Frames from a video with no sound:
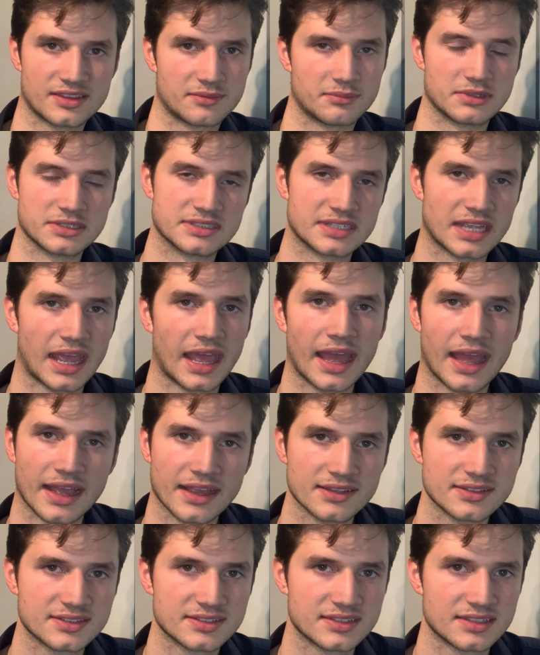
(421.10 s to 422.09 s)
them a
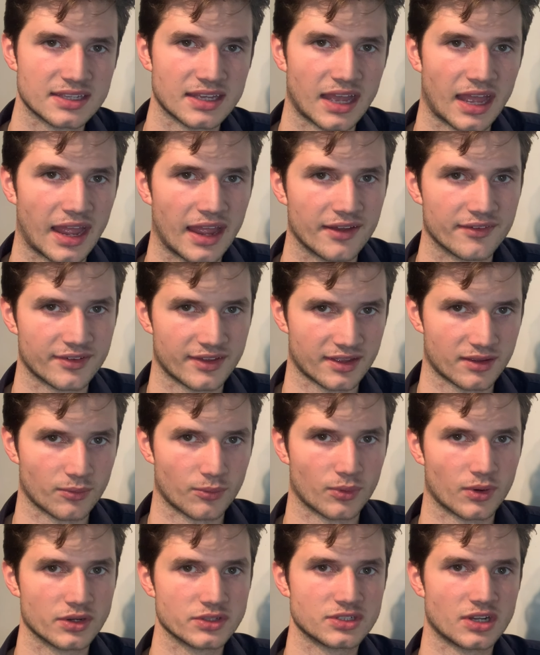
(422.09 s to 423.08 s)
text. I have like a
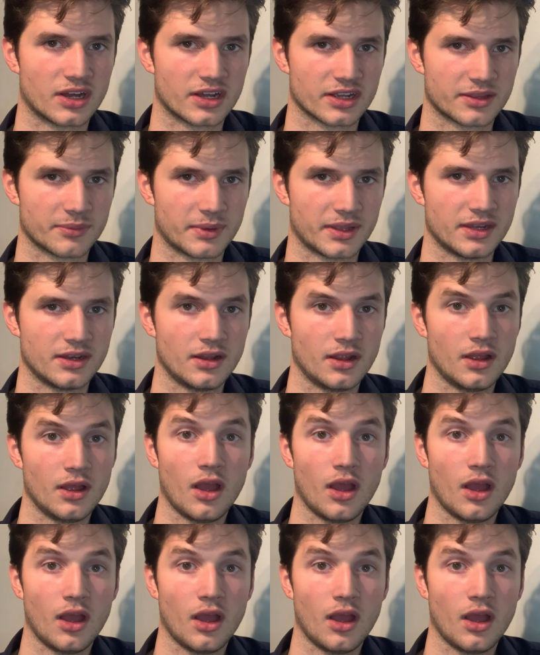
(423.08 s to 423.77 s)
Word document.